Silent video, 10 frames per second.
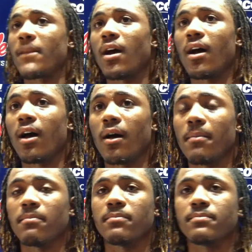
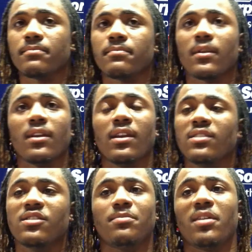personally?
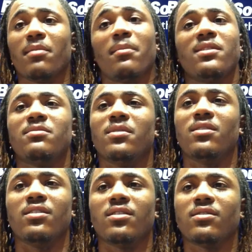Just play my best
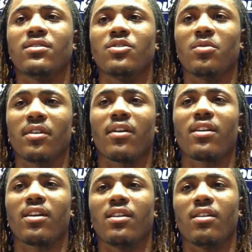ability, do whatever I
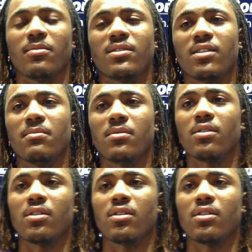can to help the team.